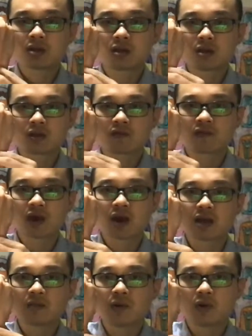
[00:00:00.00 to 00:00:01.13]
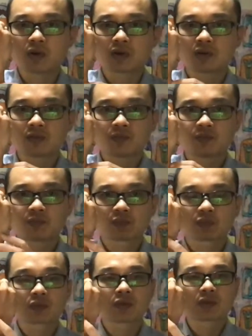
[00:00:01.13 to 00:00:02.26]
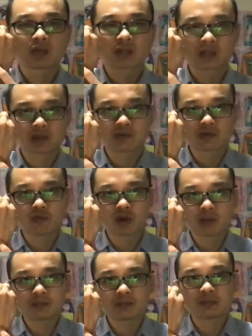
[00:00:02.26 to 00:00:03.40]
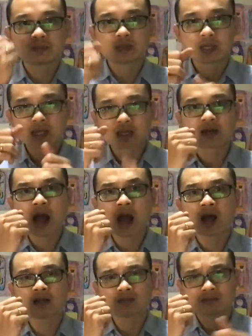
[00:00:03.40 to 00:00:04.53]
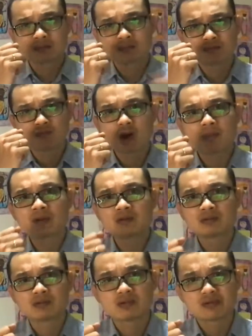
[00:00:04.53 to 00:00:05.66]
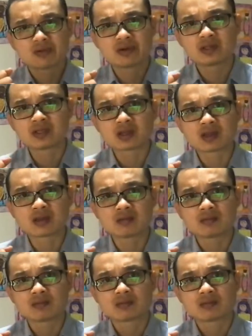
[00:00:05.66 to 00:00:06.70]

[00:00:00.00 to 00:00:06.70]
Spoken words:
You can find the point and give it a rub. Hit it hard, rub it 30 seconds.